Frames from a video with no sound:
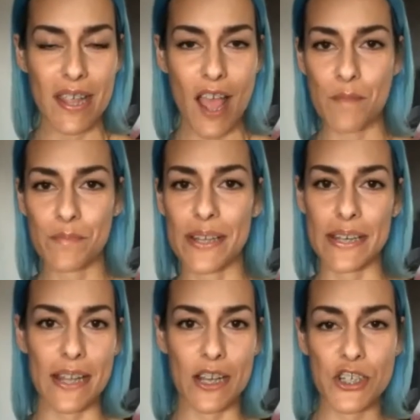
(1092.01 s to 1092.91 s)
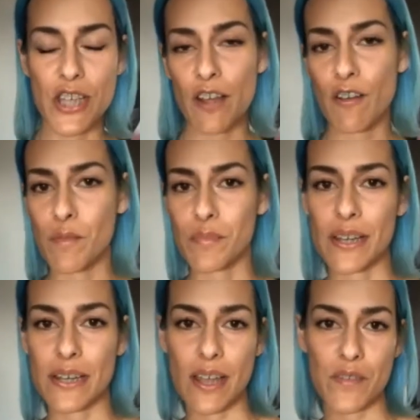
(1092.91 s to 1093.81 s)
I'm letting down Shella, I'm
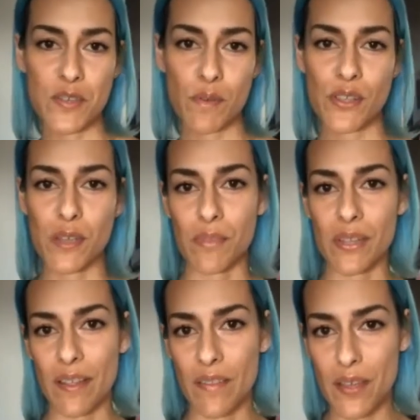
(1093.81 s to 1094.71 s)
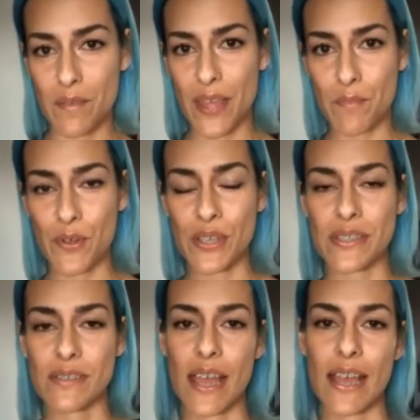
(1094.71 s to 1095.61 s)
letting down this person, I'm letting down that person.